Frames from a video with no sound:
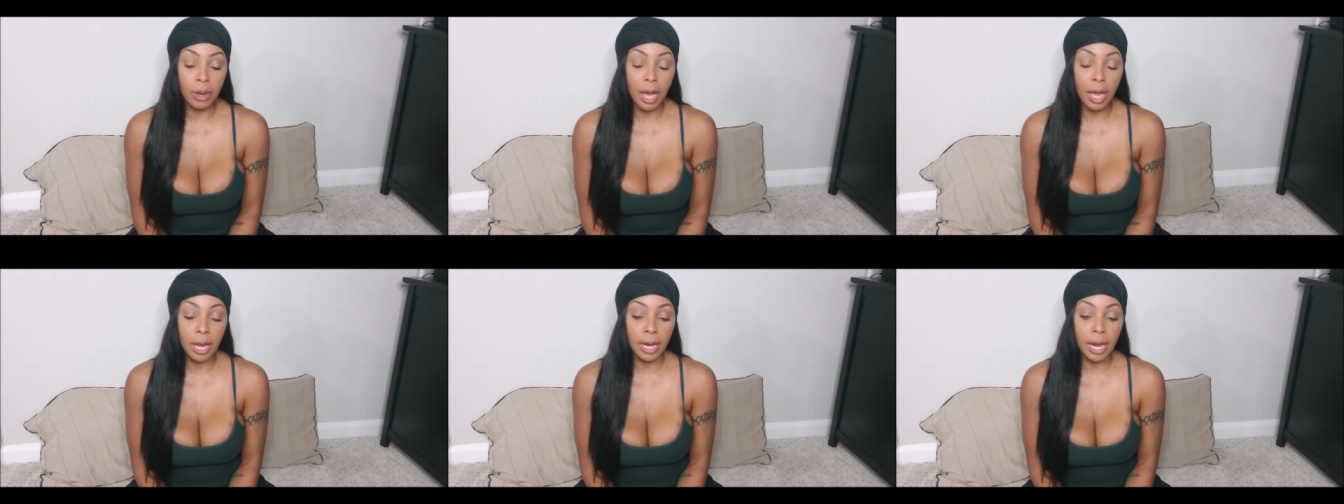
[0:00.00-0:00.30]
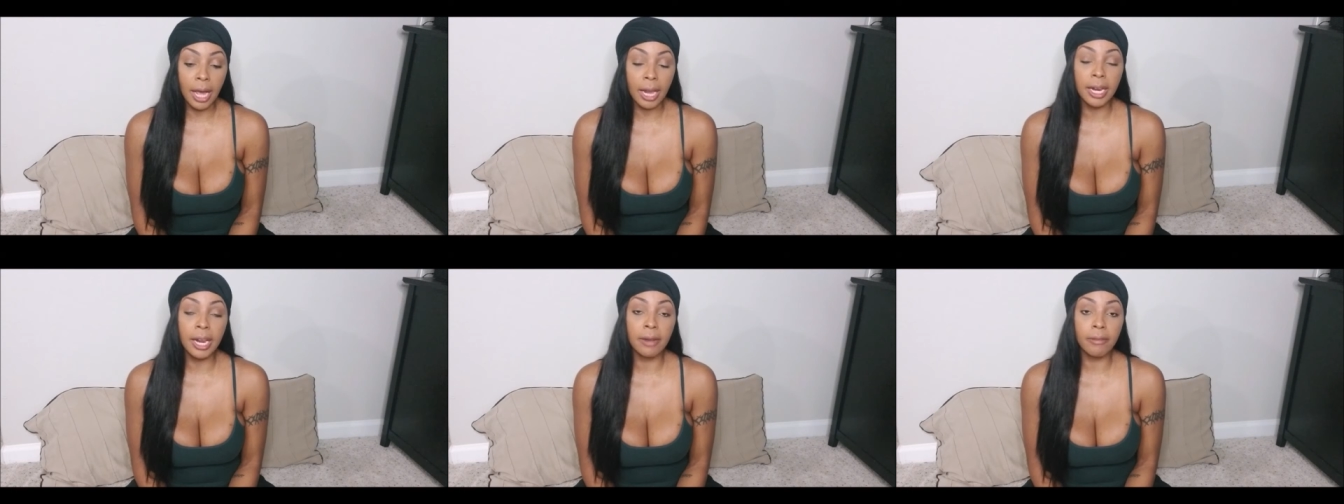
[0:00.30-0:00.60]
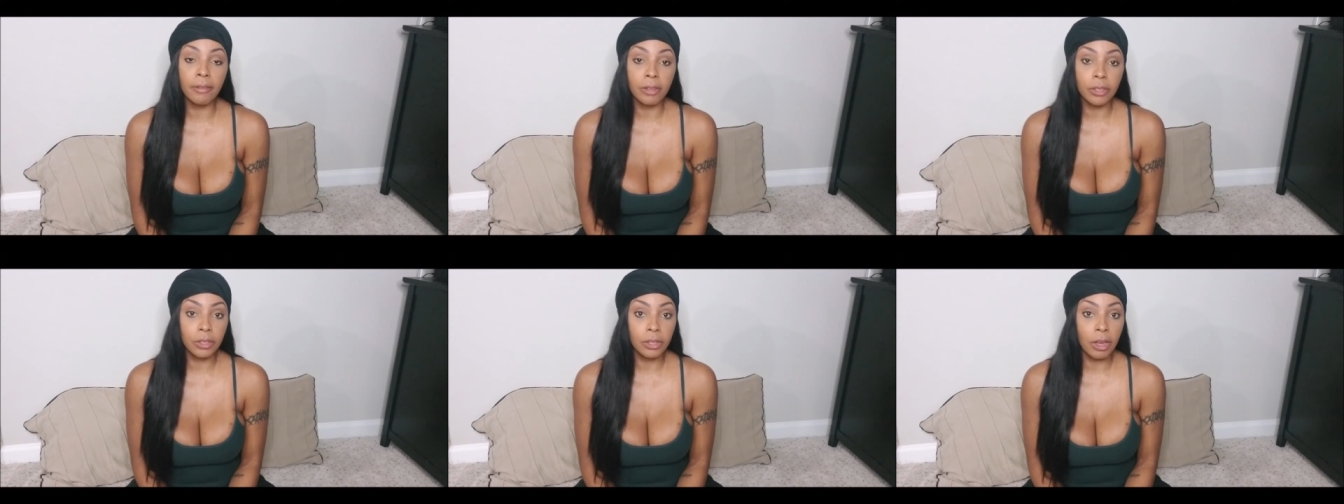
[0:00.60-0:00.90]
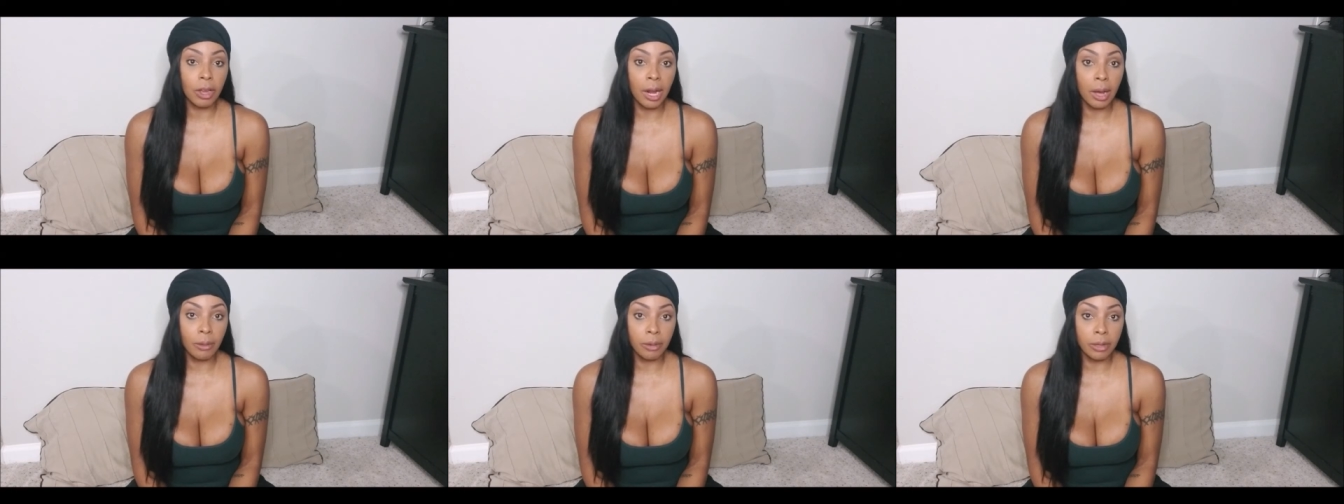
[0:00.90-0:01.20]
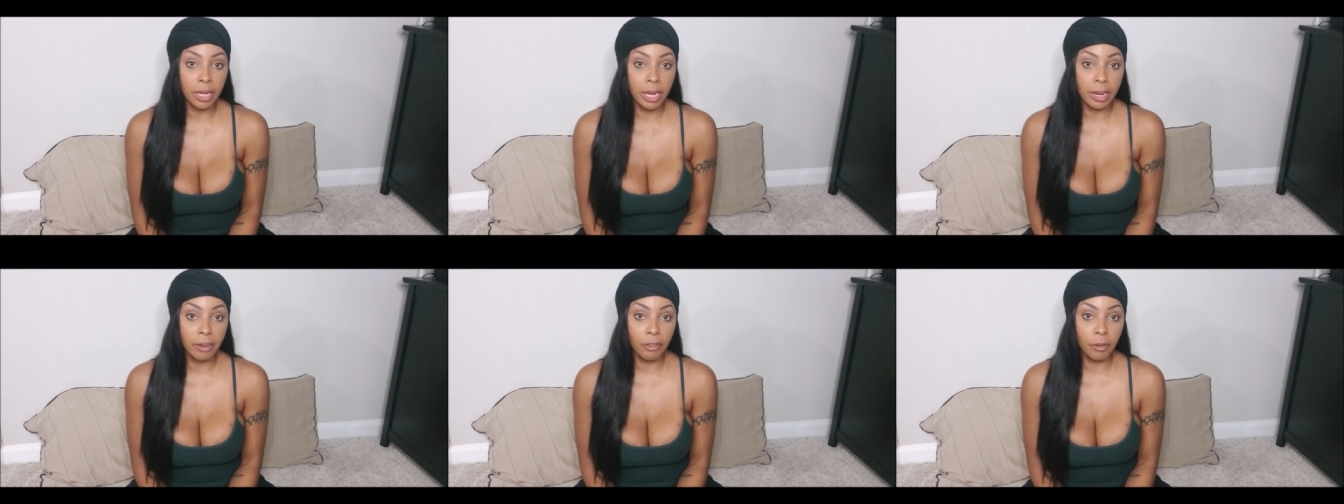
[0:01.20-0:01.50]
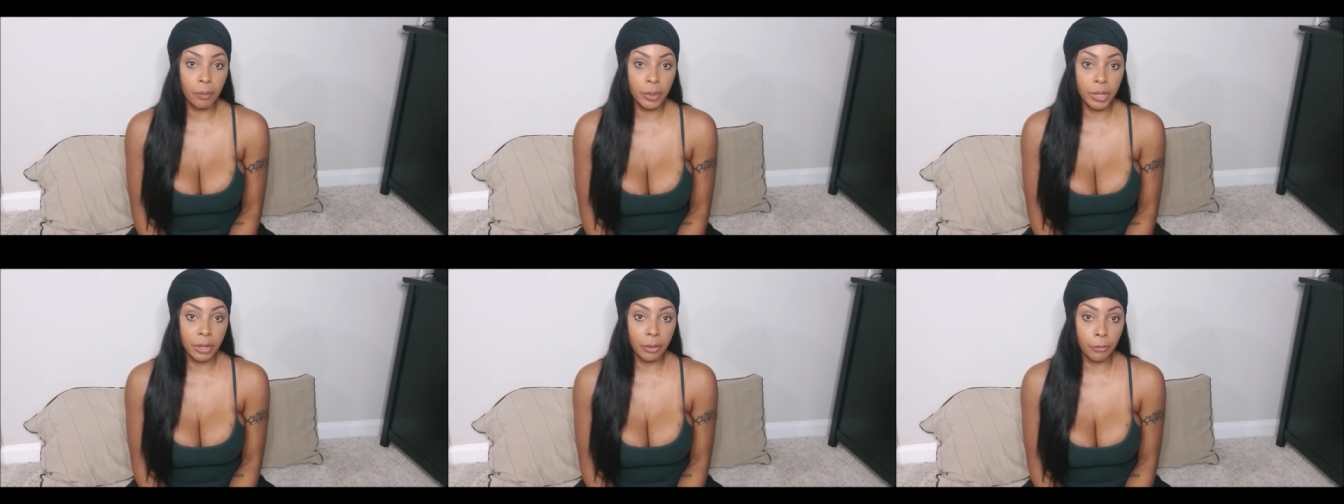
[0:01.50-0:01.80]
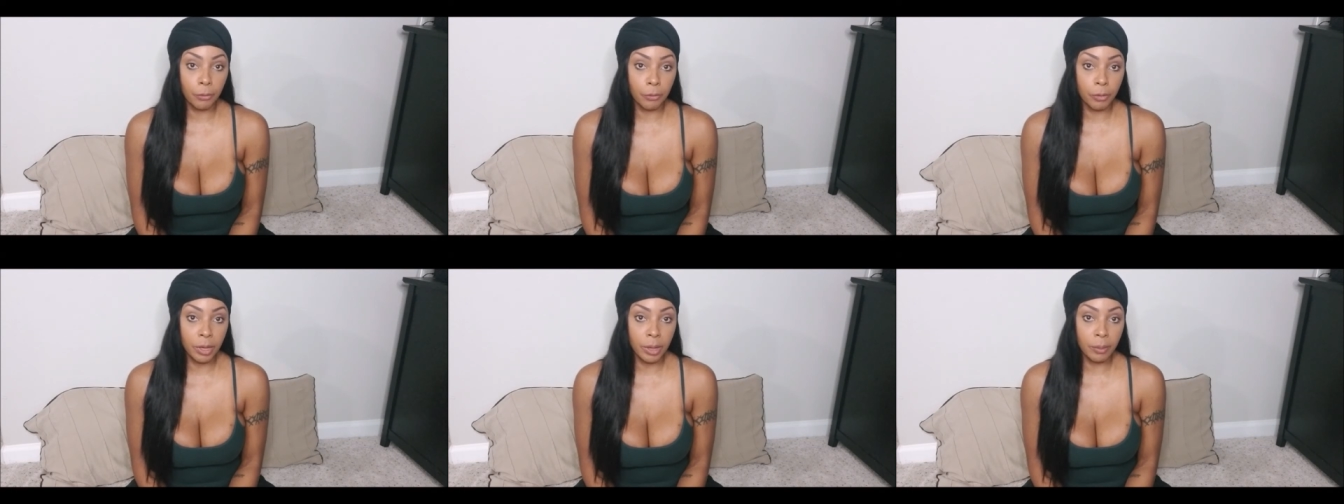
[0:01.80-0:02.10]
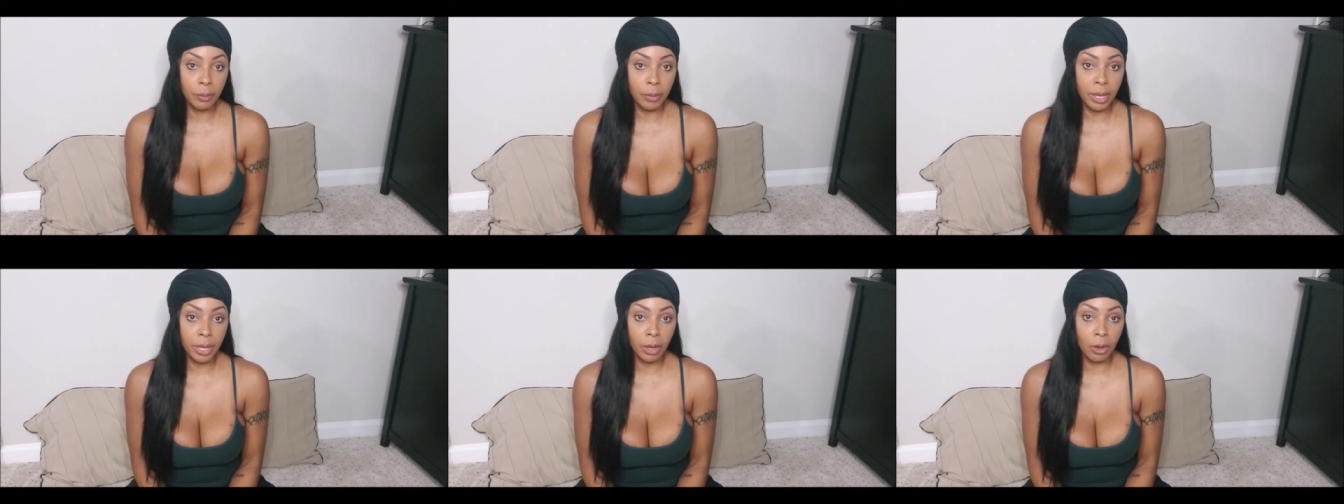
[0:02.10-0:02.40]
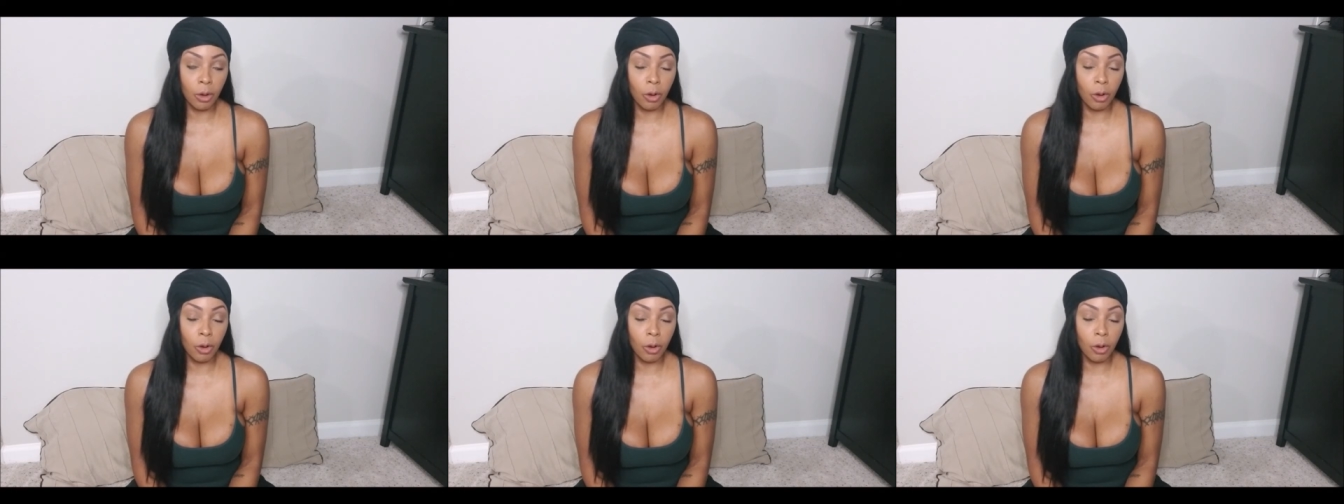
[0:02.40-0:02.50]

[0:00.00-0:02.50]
and I never thought I would ever be a female